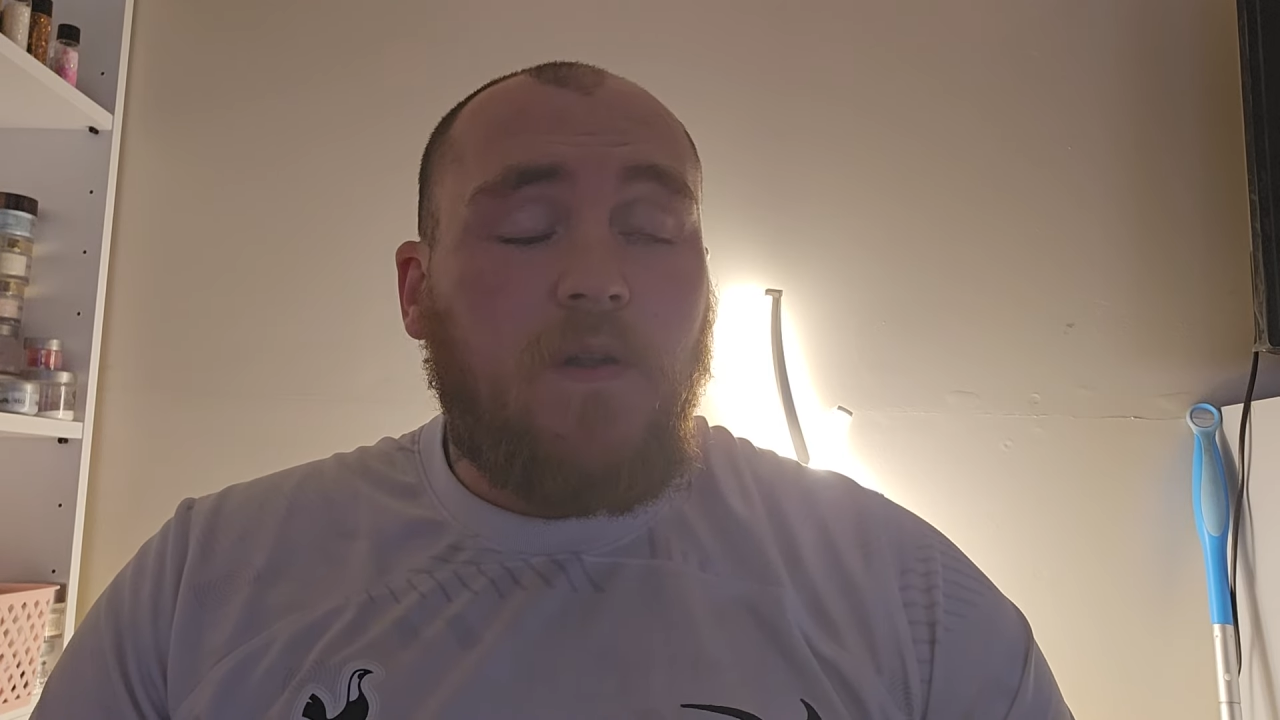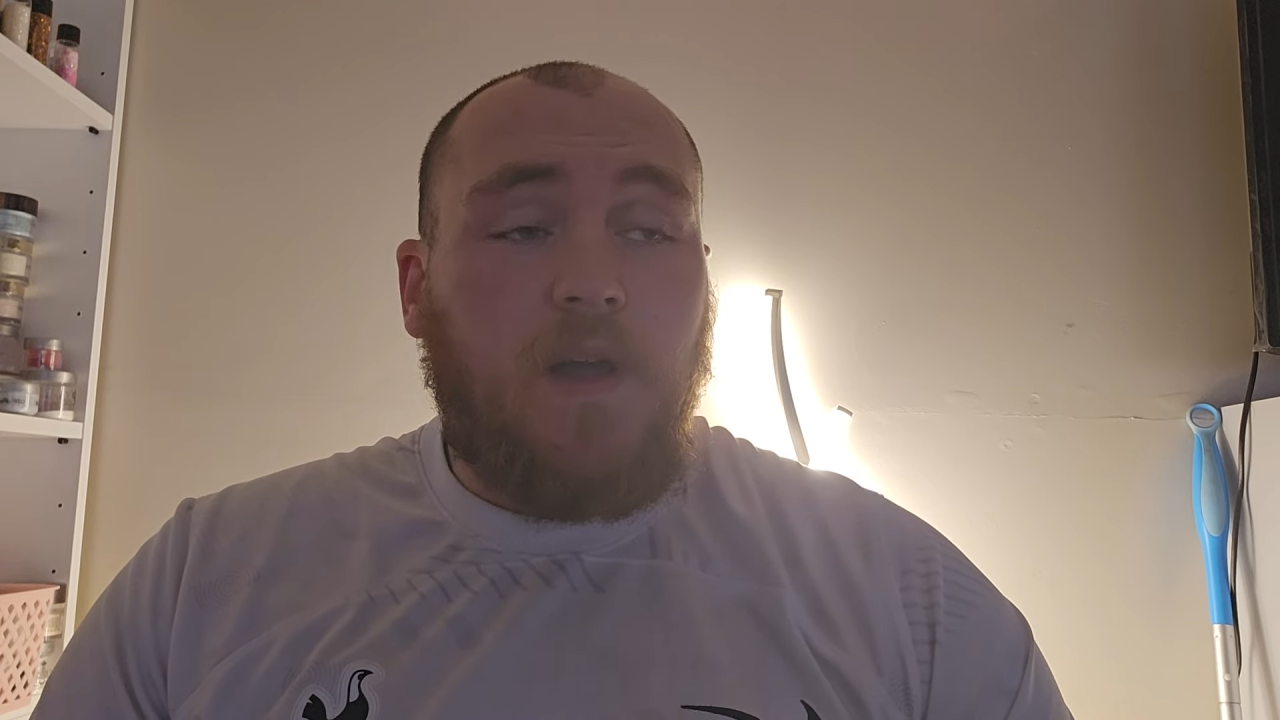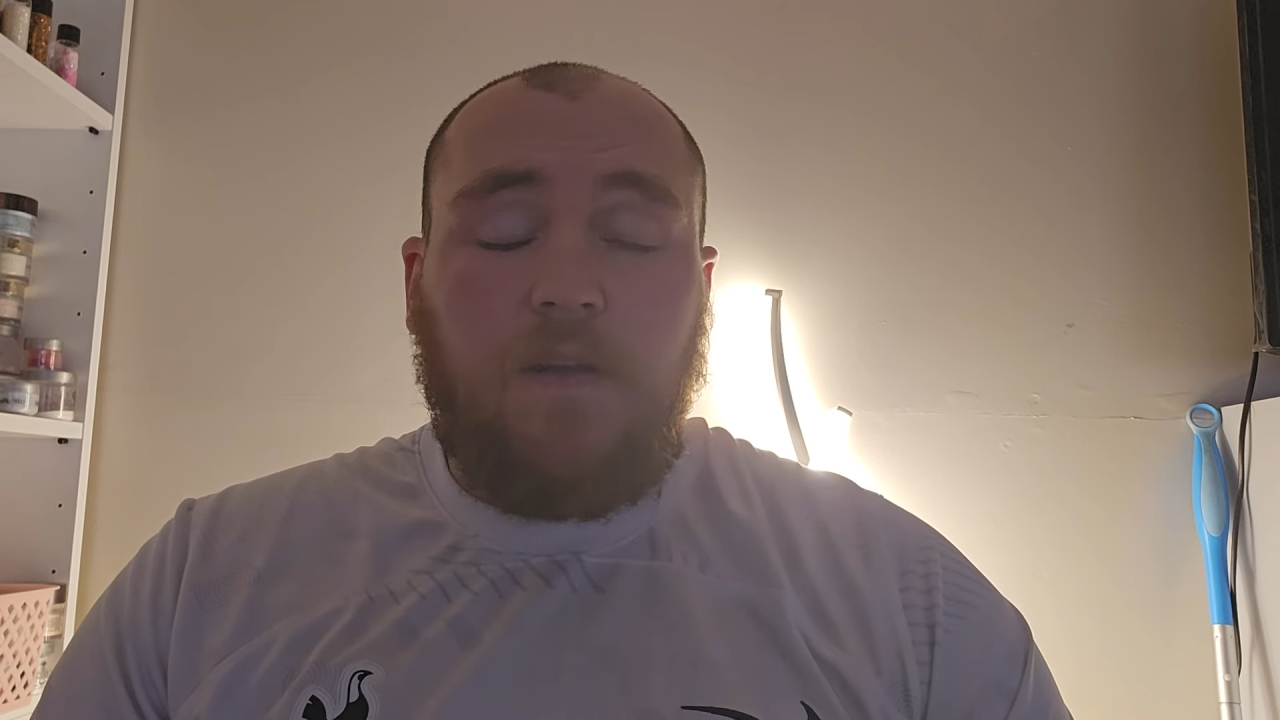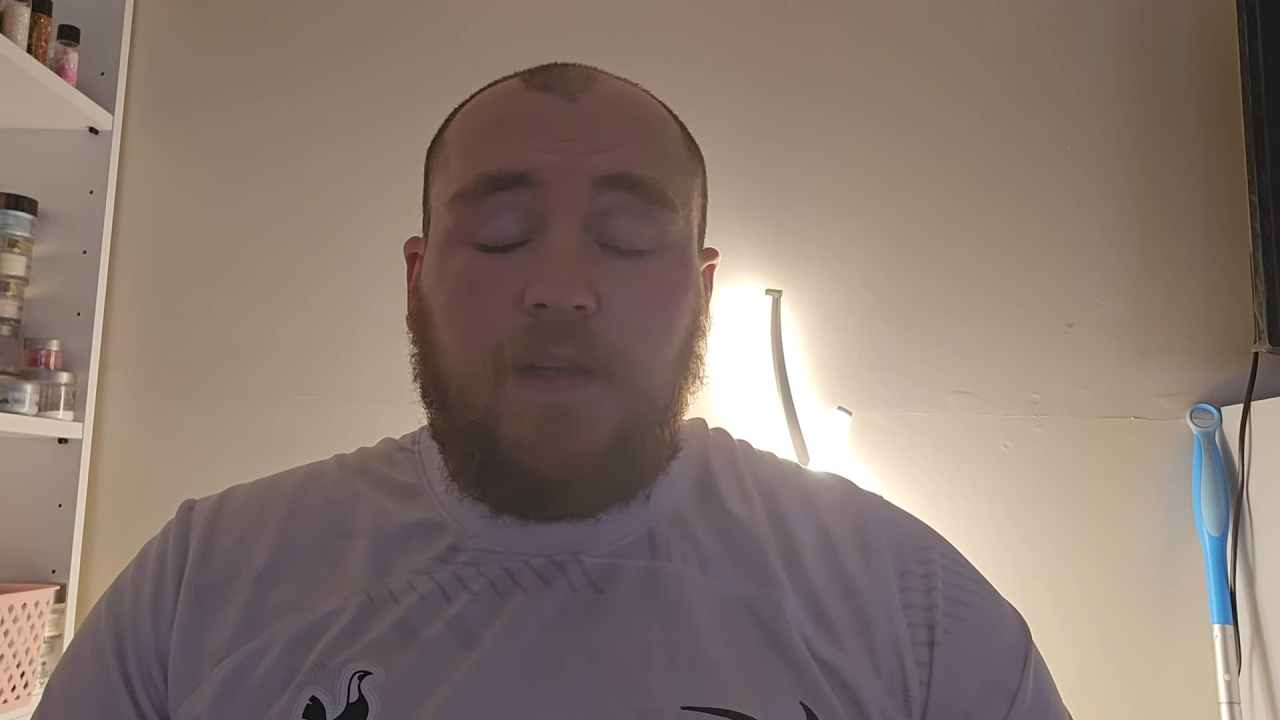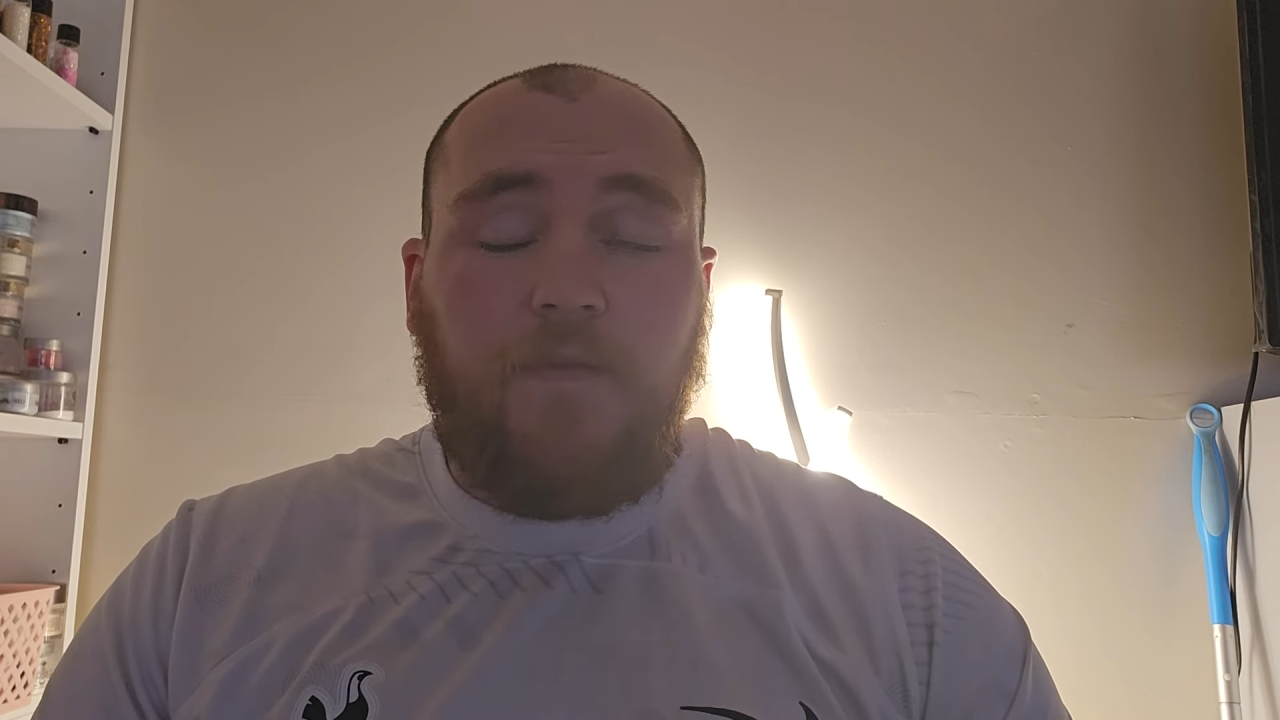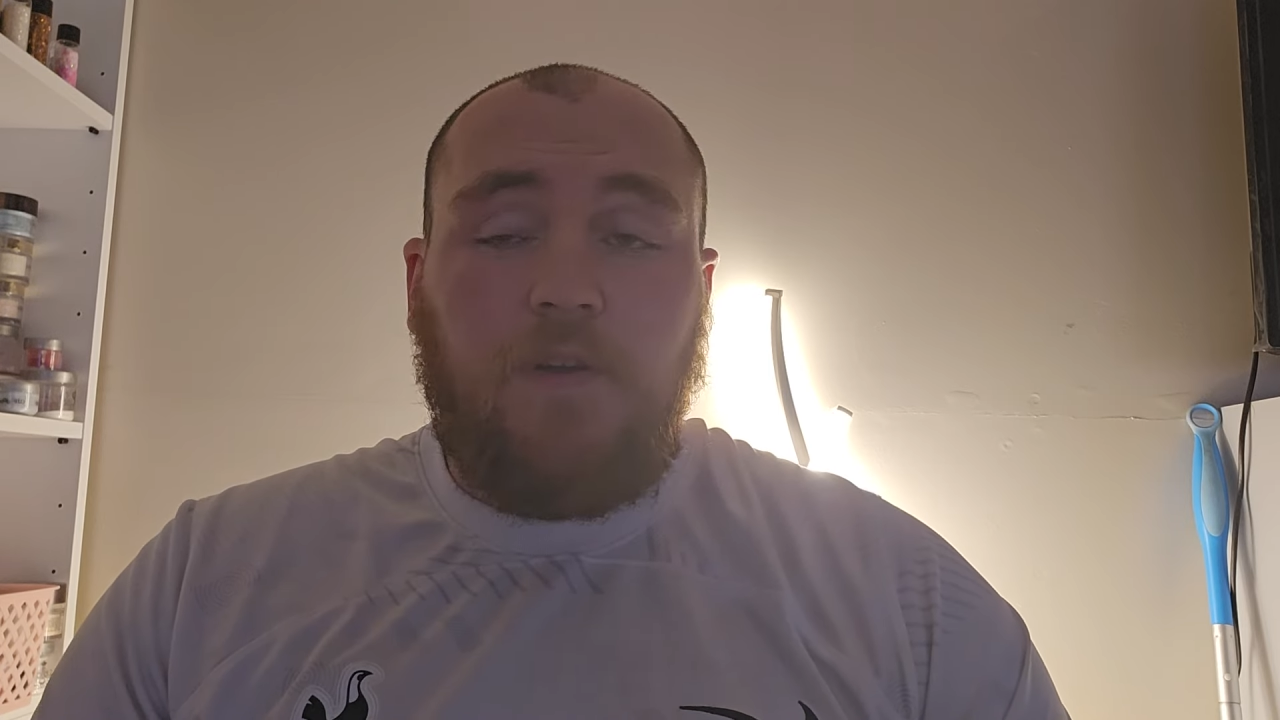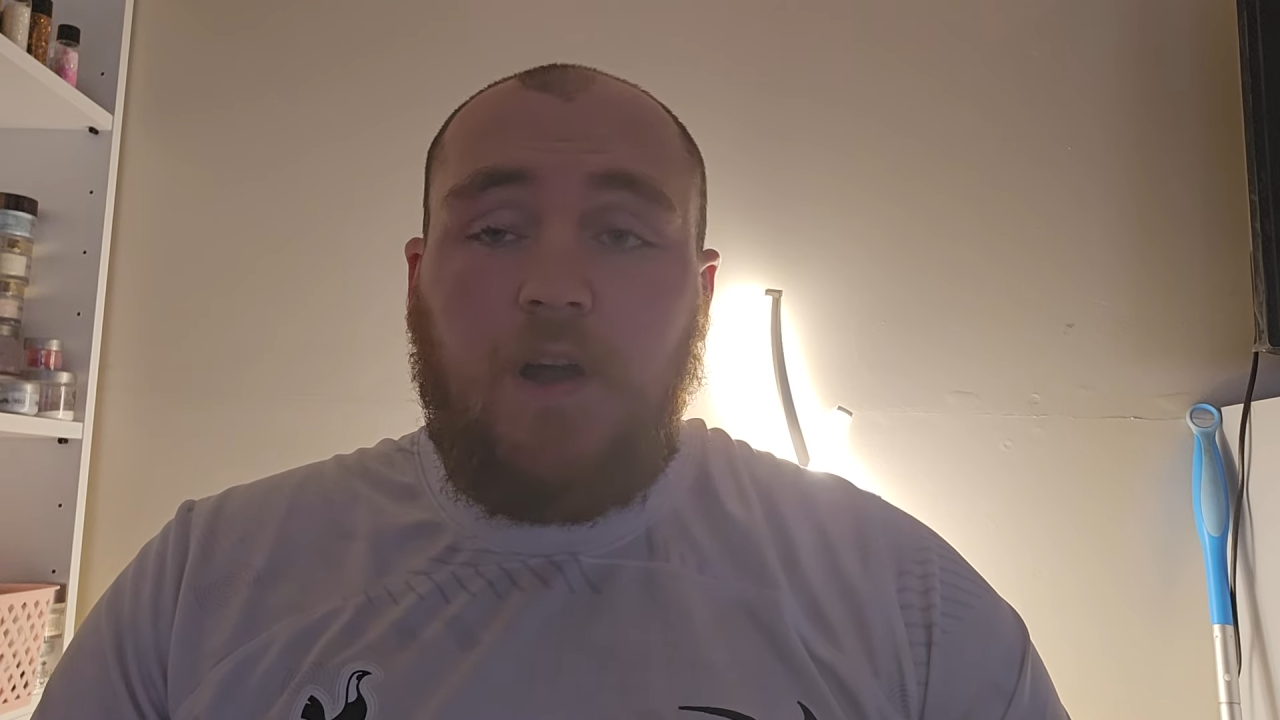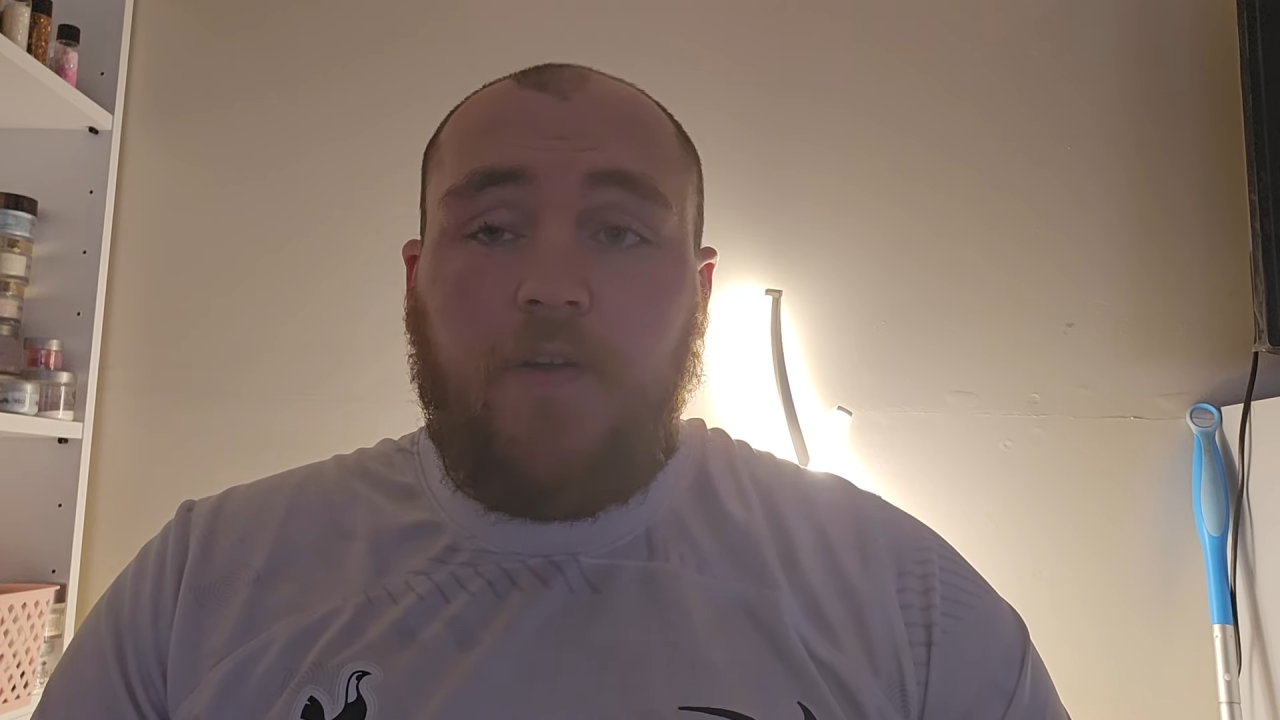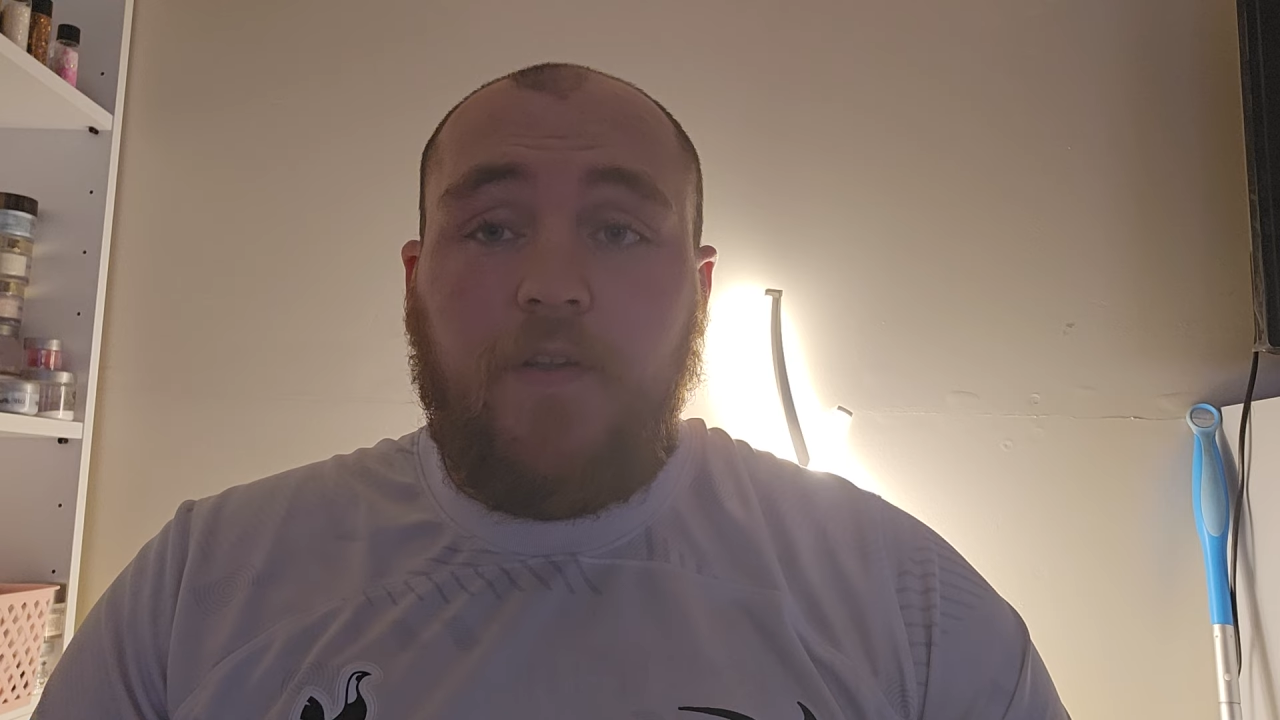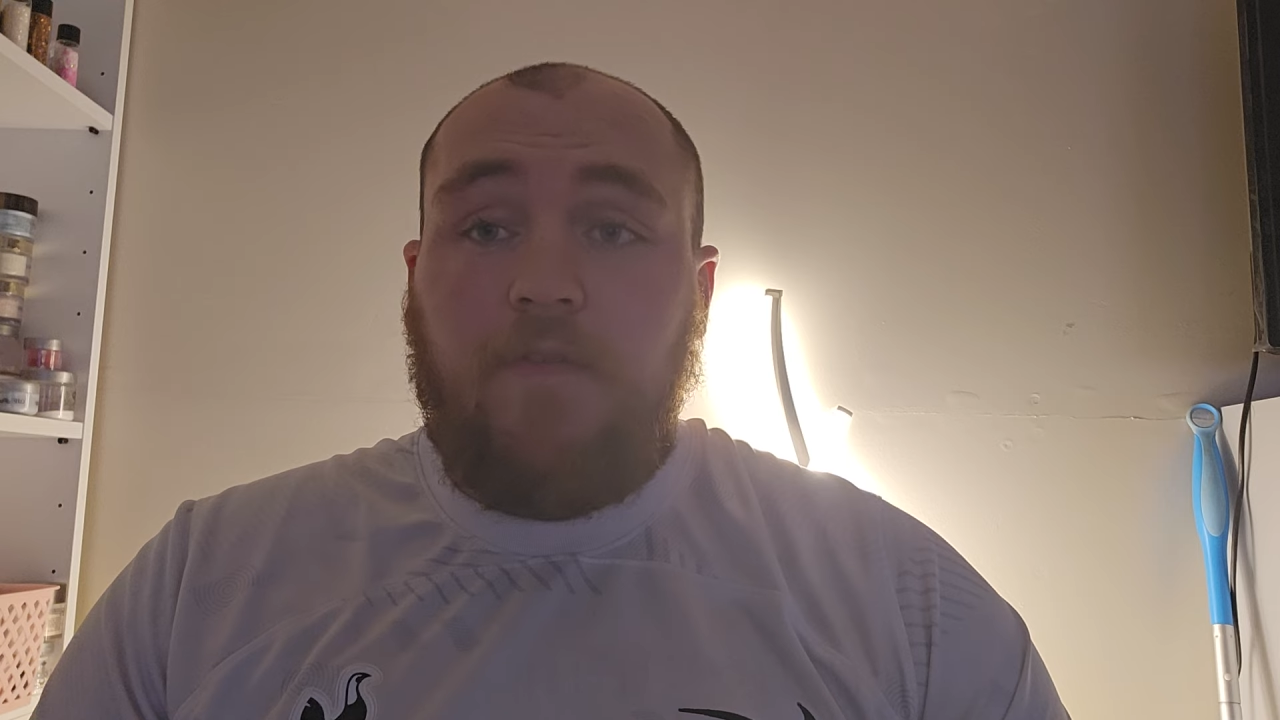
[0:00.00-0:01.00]
Like I said,
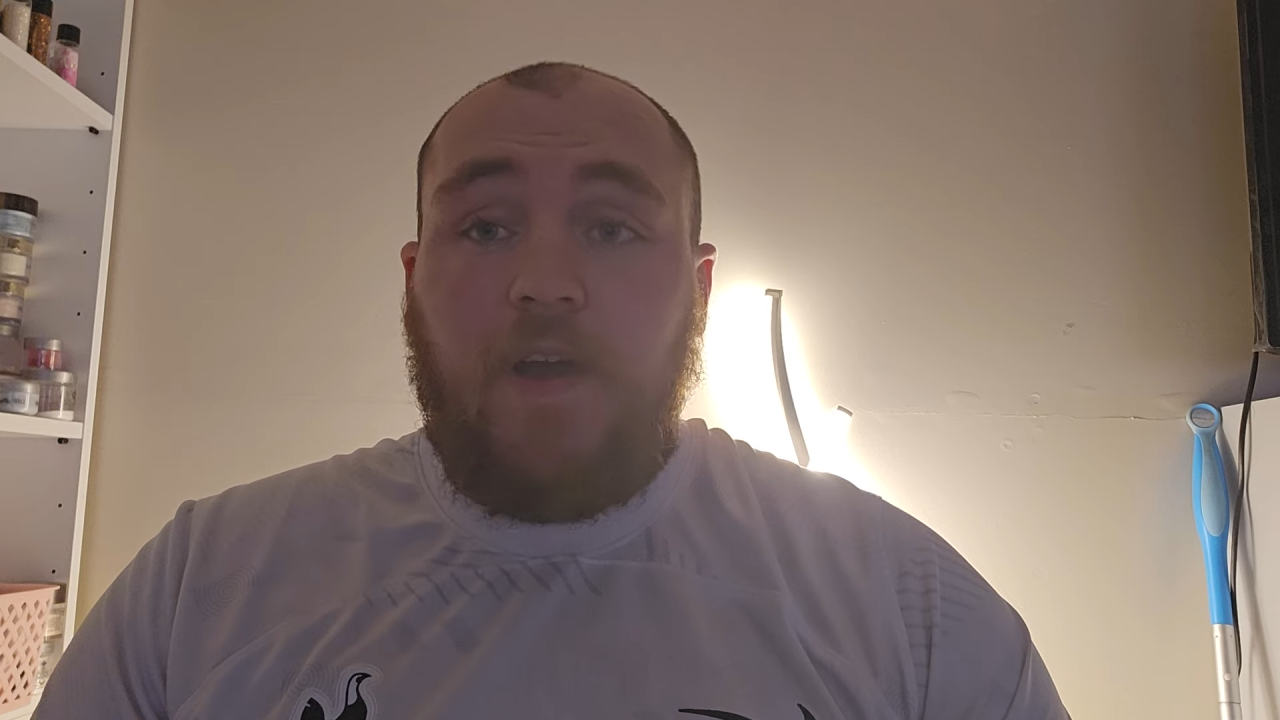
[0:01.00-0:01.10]
regardless